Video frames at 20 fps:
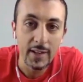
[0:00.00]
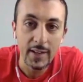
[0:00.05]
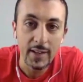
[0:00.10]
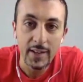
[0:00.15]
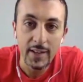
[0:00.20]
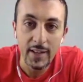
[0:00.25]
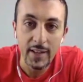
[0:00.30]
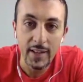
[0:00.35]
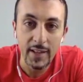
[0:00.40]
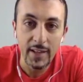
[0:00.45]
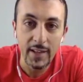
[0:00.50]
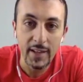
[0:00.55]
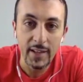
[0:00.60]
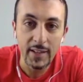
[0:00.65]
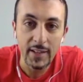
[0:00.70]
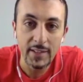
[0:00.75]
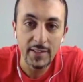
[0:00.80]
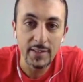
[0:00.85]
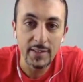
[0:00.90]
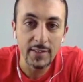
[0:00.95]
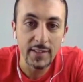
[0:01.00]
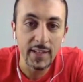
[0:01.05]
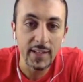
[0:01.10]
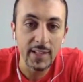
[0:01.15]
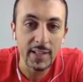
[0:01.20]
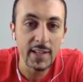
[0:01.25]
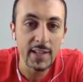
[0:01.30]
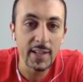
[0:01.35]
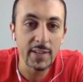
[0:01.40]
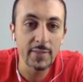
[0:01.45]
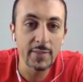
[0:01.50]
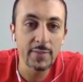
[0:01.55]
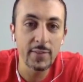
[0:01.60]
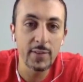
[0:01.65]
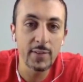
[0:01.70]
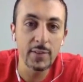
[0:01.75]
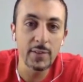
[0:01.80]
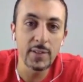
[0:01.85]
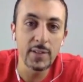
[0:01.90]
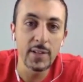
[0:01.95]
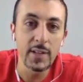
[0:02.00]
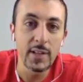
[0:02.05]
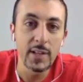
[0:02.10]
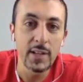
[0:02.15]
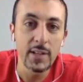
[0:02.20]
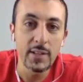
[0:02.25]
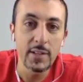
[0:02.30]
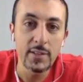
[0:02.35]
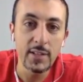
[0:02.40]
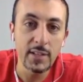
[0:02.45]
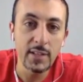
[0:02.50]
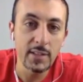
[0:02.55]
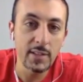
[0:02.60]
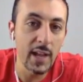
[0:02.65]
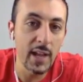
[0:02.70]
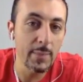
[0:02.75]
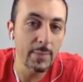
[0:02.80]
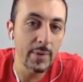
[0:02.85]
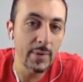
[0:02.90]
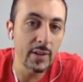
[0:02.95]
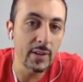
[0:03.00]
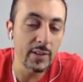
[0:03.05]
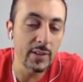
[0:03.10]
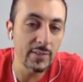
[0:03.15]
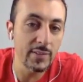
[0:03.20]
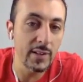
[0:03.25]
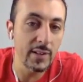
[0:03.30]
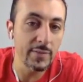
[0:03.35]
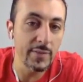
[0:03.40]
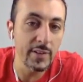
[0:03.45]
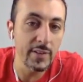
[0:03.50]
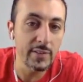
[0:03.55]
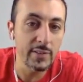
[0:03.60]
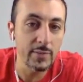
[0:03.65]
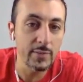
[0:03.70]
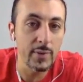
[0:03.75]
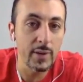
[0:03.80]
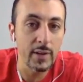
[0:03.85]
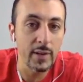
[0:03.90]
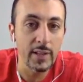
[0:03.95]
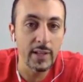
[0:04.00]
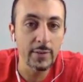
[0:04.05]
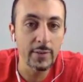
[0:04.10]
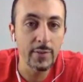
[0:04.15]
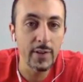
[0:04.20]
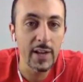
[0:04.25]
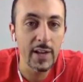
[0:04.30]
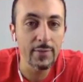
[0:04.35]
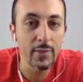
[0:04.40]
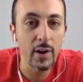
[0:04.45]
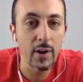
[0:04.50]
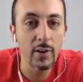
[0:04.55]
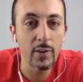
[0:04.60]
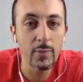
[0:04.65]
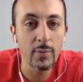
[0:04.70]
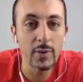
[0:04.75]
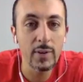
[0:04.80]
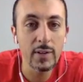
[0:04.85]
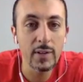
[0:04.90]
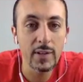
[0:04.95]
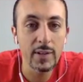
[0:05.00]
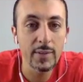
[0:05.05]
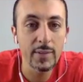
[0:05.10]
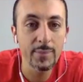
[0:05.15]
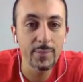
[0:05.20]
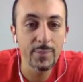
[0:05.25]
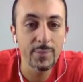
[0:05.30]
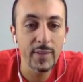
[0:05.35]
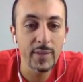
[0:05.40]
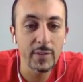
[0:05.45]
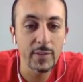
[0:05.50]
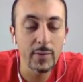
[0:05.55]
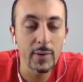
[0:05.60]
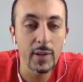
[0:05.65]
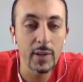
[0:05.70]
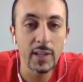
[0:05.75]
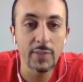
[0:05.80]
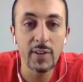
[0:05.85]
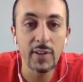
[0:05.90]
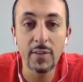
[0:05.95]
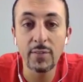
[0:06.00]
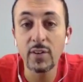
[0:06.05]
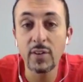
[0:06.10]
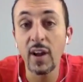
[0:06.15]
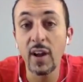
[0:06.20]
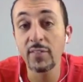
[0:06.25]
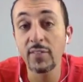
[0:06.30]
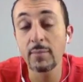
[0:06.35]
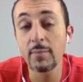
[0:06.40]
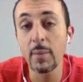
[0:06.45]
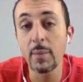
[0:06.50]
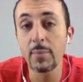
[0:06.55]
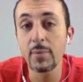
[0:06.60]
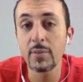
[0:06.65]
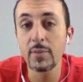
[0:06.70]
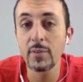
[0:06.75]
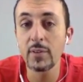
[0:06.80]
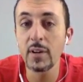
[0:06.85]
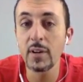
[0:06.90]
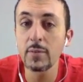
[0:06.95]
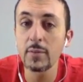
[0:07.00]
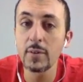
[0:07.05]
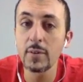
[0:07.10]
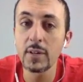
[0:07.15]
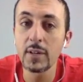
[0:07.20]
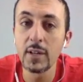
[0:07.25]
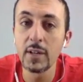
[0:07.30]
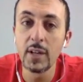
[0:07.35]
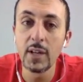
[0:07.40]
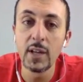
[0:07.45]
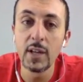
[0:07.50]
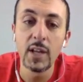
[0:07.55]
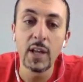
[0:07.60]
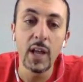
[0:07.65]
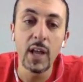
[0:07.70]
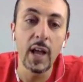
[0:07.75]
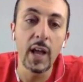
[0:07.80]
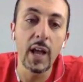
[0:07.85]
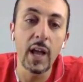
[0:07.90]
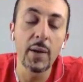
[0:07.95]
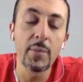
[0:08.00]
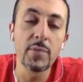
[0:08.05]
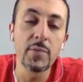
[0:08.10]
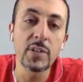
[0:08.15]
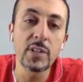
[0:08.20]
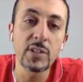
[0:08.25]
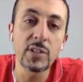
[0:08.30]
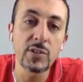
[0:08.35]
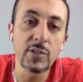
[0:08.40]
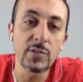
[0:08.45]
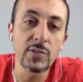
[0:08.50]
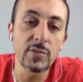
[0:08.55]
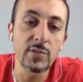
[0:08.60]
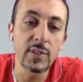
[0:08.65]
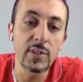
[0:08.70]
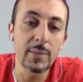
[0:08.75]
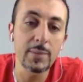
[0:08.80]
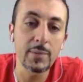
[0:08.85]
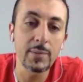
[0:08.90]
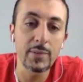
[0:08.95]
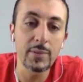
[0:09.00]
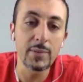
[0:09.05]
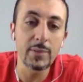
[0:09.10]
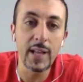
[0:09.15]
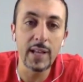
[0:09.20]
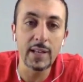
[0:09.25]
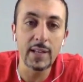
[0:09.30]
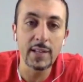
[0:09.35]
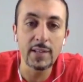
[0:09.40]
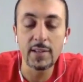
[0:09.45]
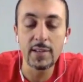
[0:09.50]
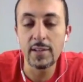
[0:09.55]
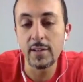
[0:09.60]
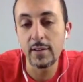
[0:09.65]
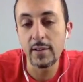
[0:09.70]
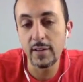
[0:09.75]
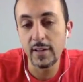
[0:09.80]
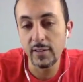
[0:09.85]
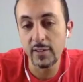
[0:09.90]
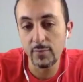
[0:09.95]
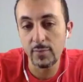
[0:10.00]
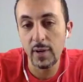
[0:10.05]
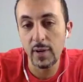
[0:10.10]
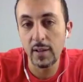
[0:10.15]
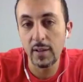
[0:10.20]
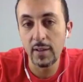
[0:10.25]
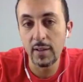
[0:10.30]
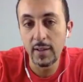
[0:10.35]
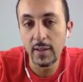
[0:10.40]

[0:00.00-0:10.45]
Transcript: and get the info, and You can type in all this stuff here as well. And if you have artwork as well, if you have custom episode artwork, you can choose to upload that here as well.